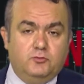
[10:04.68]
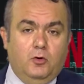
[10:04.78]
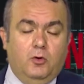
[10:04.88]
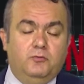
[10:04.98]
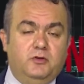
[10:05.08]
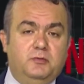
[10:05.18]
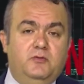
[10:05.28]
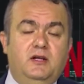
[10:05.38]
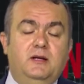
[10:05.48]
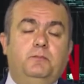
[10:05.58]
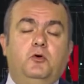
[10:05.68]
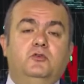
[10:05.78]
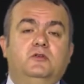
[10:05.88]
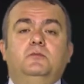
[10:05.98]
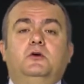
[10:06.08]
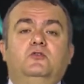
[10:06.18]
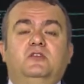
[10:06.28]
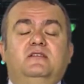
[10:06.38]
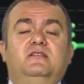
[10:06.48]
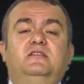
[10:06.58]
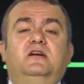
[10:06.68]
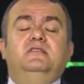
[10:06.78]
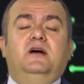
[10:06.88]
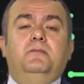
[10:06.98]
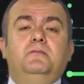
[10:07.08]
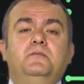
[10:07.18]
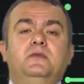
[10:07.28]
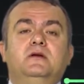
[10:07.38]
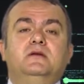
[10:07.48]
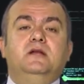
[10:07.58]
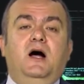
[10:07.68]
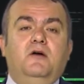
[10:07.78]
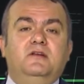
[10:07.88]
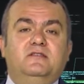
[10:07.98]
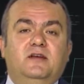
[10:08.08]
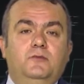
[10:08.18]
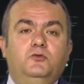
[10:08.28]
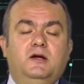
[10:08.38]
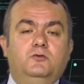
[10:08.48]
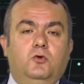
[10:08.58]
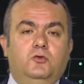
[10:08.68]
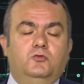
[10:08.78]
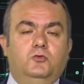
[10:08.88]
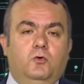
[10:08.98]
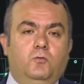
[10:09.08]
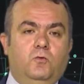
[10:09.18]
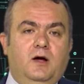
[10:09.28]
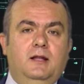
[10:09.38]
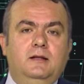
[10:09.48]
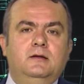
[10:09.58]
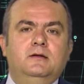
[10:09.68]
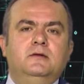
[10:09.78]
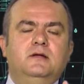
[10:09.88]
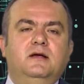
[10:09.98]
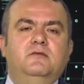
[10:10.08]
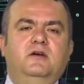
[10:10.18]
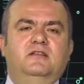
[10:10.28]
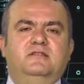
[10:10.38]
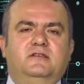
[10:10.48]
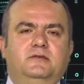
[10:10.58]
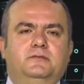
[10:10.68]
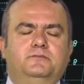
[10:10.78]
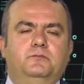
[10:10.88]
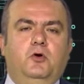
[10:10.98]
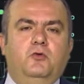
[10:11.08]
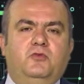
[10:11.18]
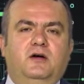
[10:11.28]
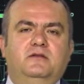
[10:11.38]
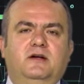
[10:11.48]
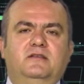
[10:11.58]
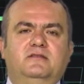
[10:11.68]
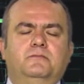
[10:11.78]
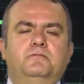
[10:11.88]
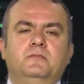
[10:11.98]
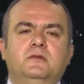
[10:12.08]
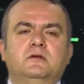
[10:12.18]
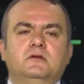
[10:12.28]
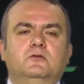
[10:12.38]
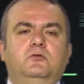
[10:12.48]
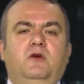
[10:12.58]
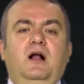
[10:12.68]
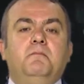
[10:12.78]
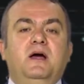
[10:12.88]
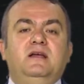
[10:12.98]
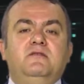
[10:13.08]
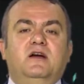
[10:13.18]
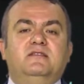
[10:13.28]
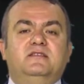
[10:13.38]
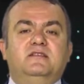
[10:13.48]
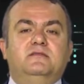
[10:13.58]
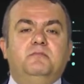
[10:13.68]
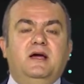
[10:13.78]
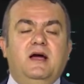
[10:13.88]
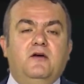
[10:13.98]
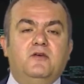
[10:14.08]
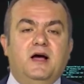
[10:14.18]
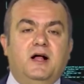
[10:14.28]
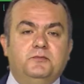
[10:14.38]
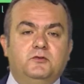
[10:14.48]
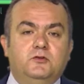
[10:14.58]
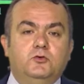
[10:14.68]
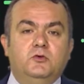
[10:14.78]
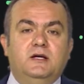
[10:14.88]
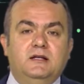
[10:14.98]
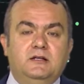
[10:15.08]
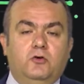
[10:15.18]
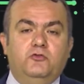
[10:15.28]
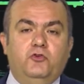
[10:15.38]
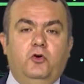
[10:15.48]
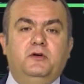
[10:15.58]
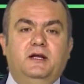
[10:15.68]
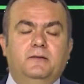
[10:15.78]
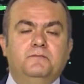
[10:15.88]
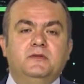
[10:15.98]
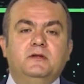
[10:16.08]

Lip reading: role will be very important, because as a startup, now it's time to endorse your one investor per fundraise. So while many investors may have helped you in your journey,